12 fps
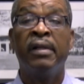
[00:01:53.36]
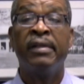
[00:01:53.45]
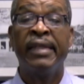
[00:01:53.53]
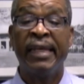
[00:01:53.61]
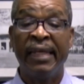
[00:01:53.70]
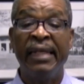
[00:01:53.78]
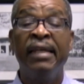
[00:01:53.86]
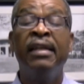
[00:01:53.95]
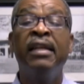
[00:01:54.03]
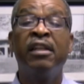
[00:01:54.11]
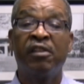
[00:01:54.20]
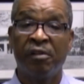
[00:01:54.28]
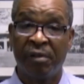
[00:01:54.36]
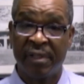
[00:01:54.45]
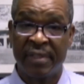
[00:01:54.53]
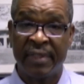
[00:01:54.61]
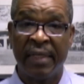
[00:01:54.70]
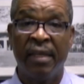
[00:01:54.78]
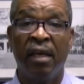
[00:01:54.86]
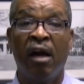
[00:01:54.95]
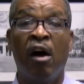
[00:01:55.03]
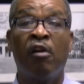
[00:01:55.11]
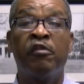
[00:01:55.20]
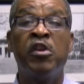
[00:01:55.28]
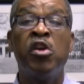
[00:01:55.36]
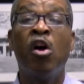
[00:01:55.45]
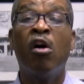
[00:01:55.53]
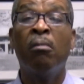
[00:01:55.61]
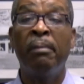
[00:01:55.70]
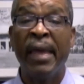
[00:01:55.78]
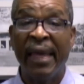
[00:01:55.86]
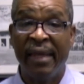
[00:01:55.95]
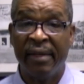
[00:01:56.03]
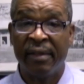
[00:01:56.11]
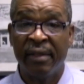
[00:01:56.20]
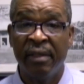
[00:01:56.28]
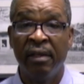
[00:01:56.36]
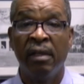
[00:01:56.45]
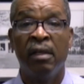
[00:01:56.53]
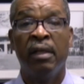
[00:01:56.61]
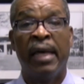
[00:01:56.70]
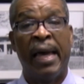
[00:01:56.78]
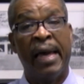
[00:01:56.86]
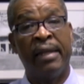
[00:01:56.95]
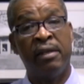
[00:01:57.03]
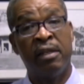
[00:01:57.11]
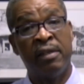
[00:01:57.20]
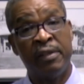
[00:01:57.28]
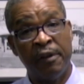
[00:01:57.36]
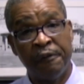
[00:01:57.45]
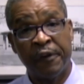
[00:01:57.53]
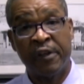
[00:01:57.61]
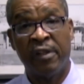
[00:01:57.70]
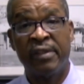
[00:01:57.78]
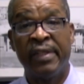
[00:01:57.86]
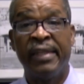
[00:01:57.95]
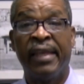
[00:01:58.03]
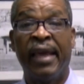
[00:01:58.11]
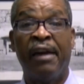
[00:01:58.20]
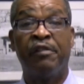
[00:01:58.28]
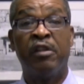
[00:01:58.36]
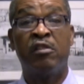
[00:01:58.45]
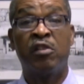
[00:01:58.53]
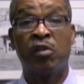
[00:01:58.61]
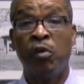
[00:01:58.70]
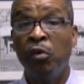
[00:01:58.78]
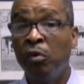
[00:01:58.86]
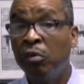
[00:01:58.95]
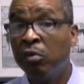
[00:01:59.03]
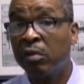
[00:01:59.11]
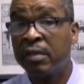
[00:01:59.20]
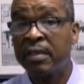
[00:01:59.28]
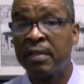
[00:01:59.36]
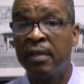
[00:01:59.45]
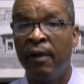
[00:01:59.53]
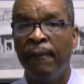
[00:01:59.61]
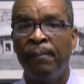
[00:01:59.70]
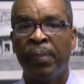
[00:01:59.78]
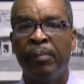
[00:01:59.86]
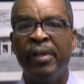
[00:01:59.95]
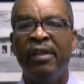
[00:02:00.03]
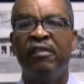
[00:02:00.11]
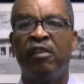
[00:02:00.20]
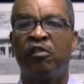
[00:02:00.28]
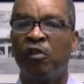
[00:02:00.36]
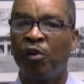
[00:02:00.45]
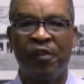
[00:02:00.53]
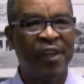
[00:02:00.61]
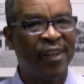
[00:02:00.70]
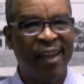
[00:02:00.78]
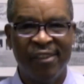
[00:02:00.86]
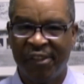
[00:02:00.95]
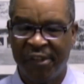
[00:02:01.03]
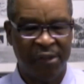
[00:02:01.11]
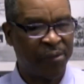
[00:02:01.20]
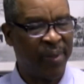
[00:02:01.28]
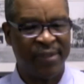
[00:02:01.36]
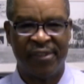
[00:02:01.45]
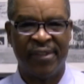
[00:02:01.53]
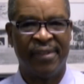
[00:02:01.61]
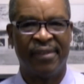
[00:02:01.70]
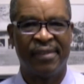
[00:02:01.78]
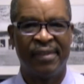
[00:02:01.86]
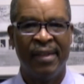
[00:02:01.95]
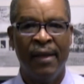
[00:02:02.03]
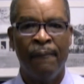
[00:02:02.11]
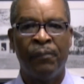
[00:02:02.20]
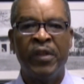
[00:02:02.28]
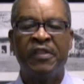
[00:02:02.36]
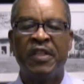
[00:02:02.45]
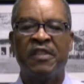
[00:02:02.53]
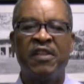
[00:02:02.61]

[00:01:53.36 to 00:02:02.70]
the illiteracy of young men and the difficulty they have in schools. But these are sociological questions. This is